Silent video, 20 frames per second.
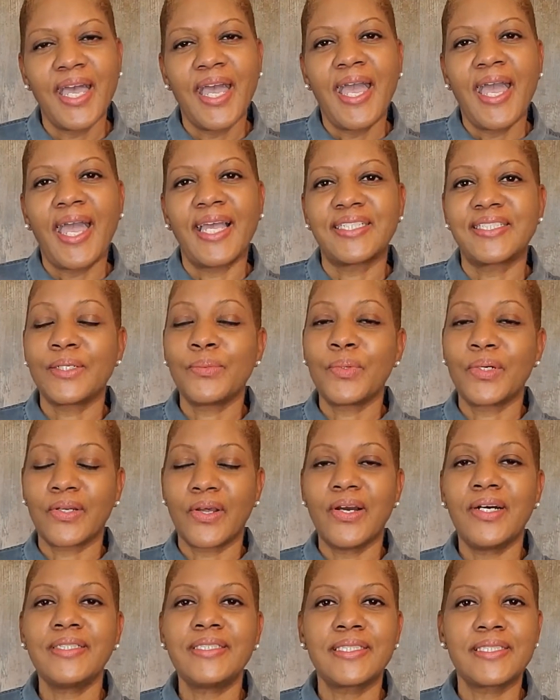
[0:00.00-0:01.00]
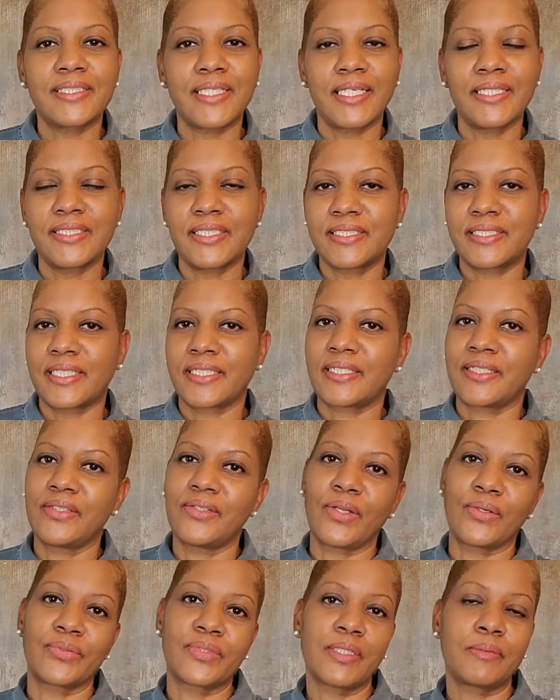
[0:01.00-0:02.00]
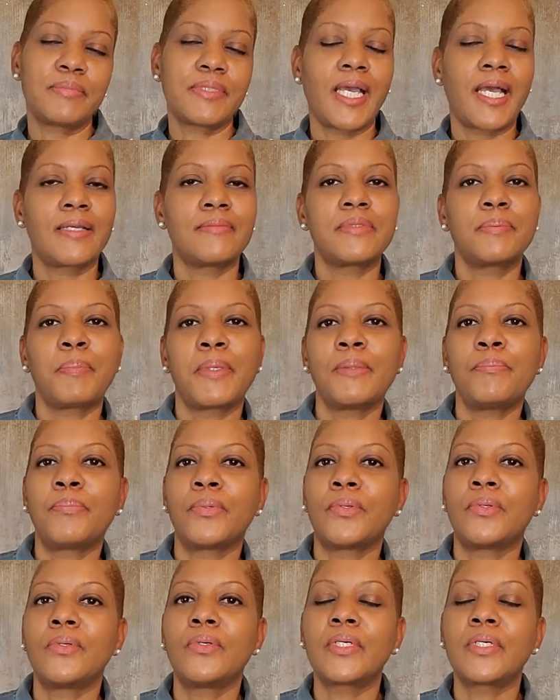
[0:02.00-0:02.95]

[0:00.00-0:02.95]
And she went on to say, she said, sometimes people